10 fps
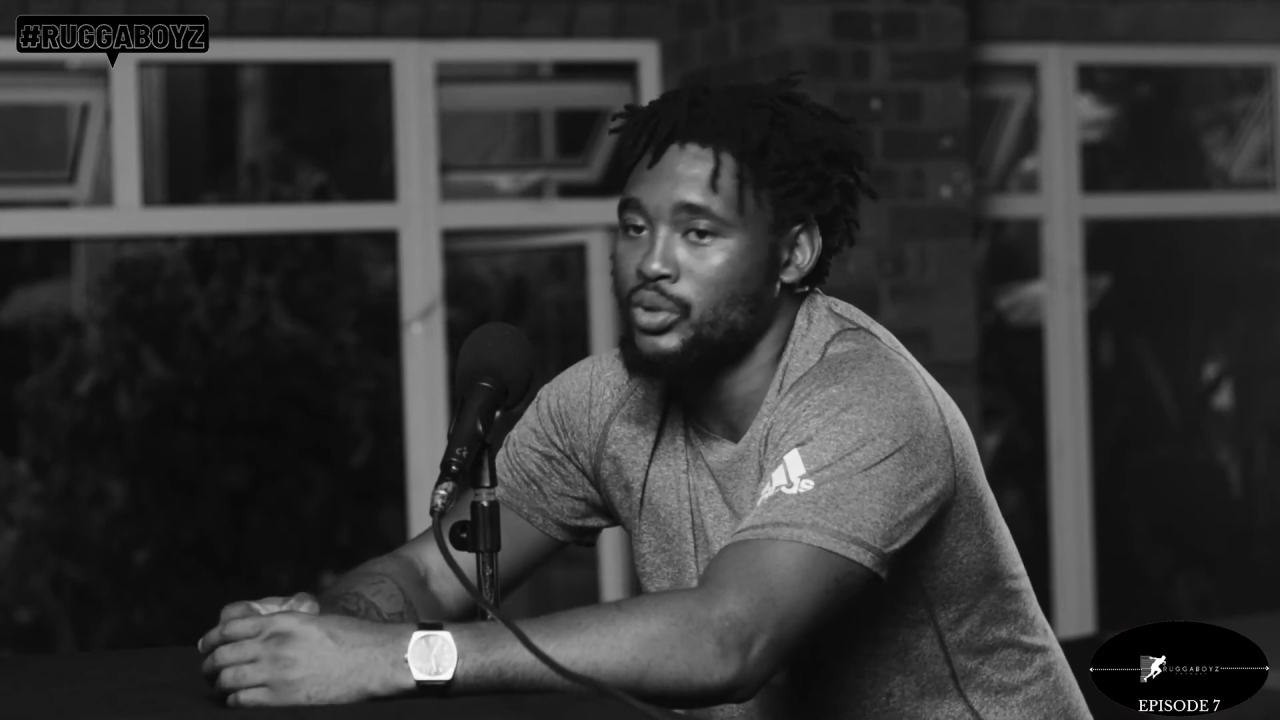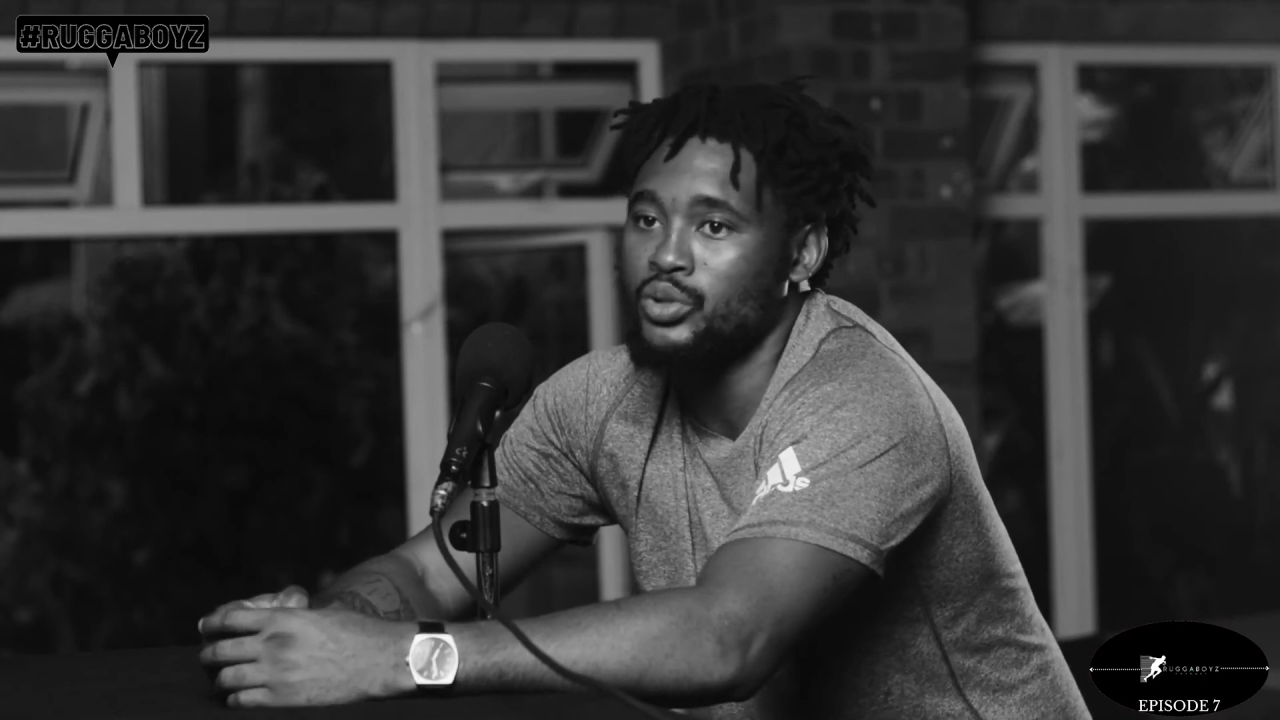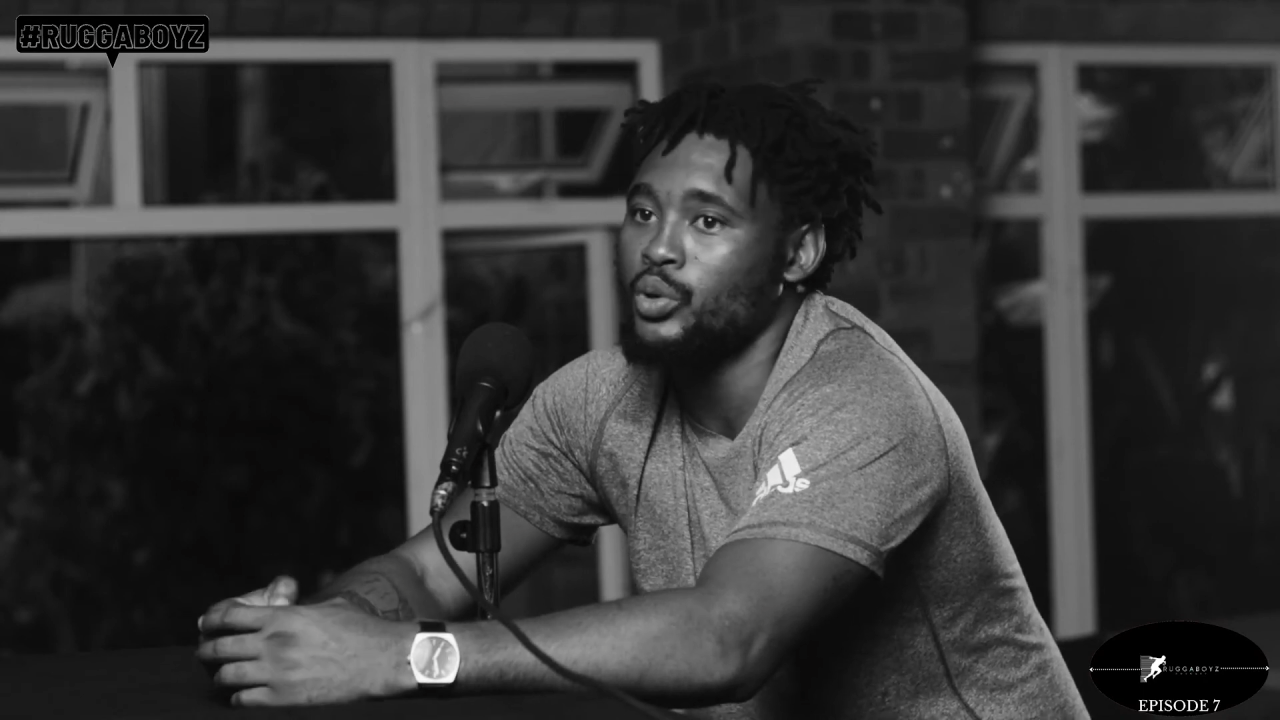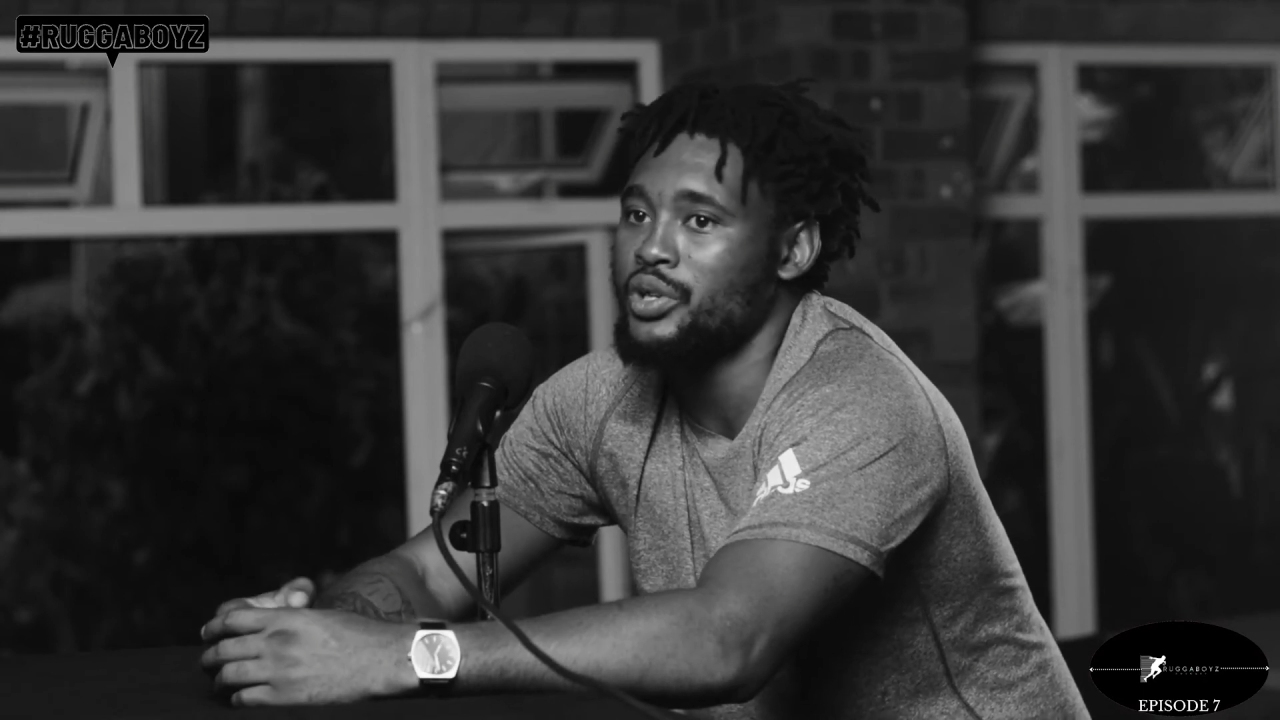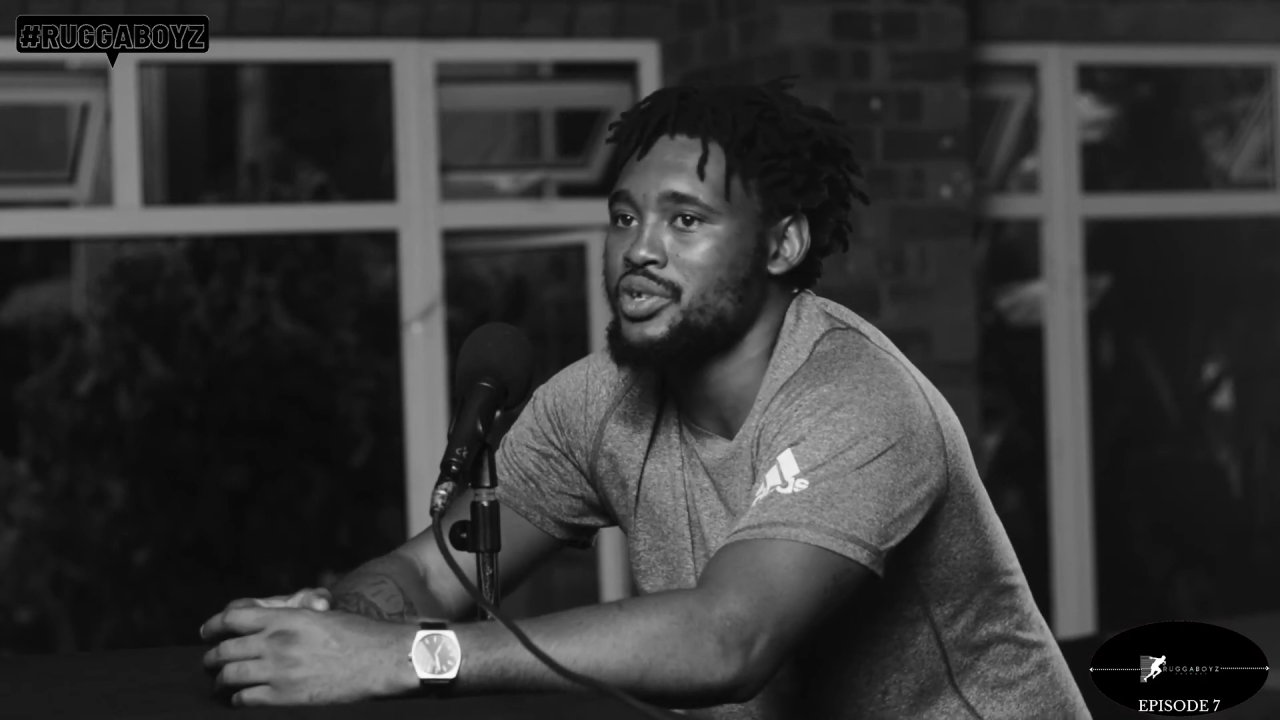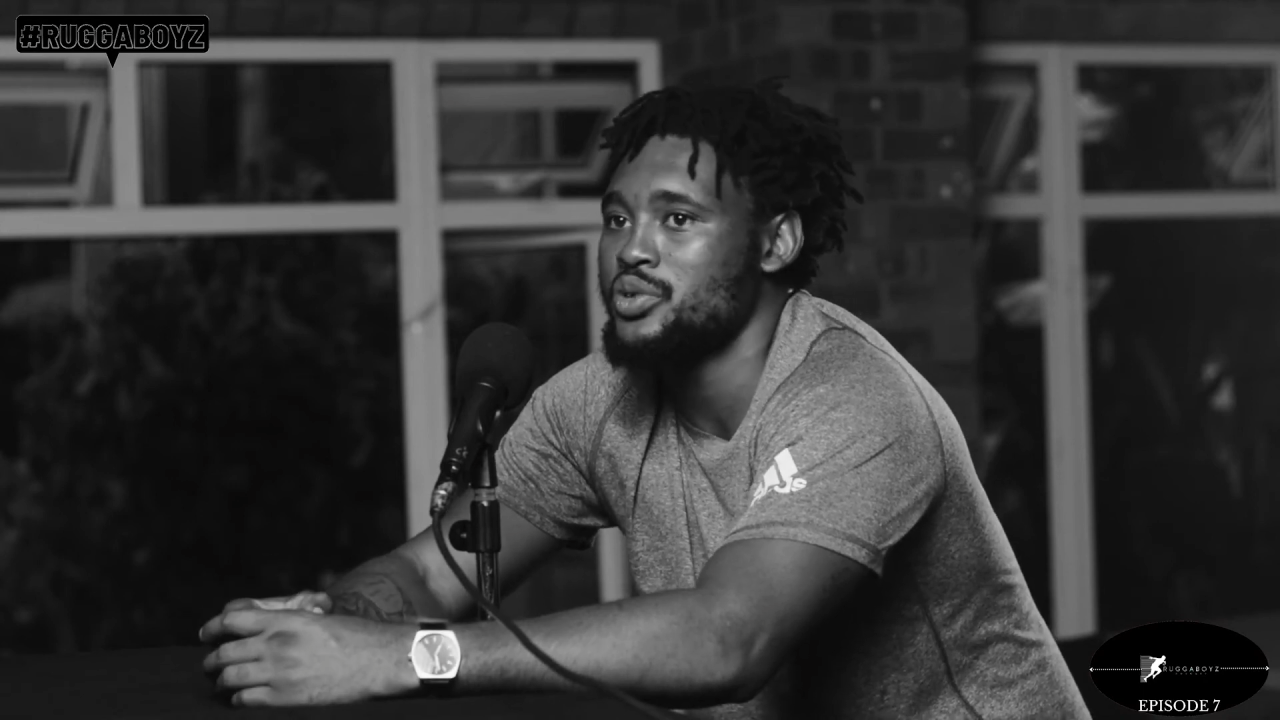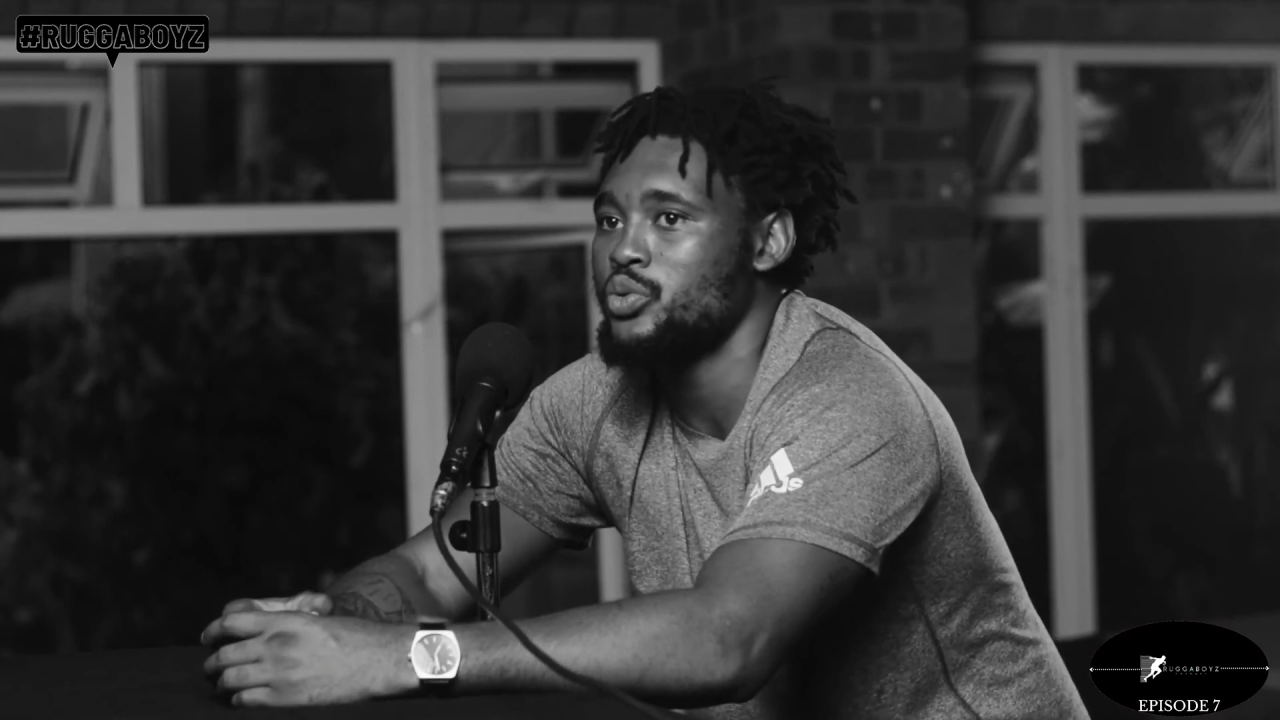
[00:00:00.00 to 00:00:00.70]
Condolences